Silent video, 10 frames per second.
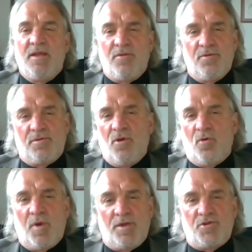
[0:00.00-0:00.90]
There's no
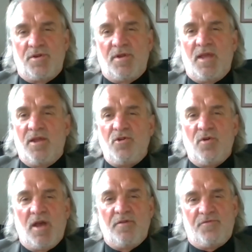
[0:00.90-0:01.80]
question. And you
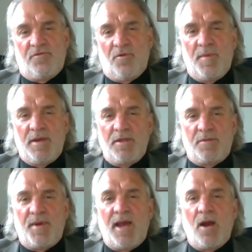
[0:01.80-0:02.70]
have tremendous
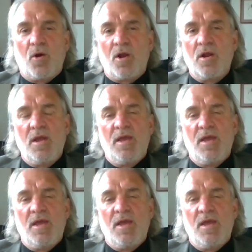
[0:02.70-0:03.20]
power